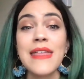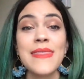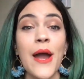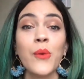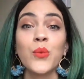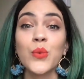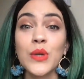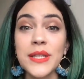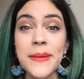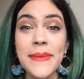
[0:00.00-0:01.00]
that
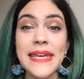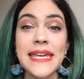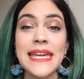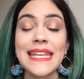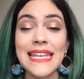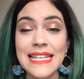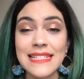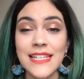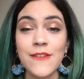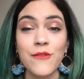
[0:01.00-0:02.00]
really make it
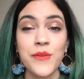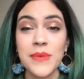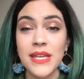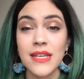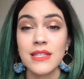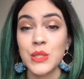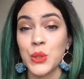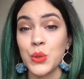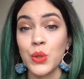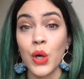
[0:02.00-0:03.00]
easy for me
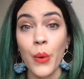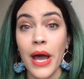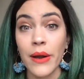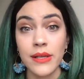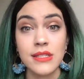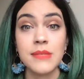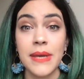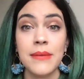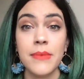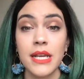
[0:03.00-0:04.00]
to go out and
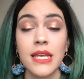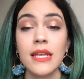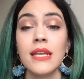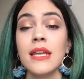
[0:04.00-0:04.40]
spend money.